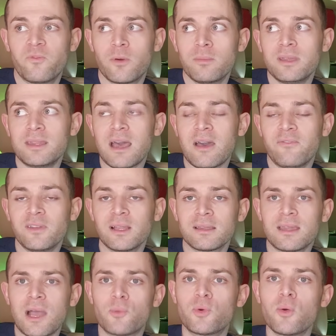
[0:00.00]
for me, that I feel
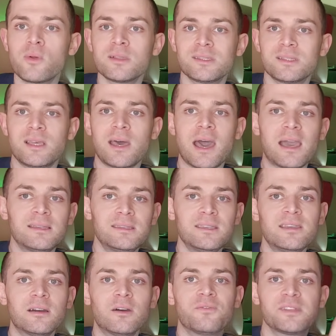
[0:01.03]
like that ruins the
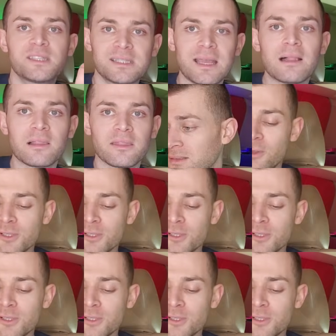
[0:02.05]
idea of stealth.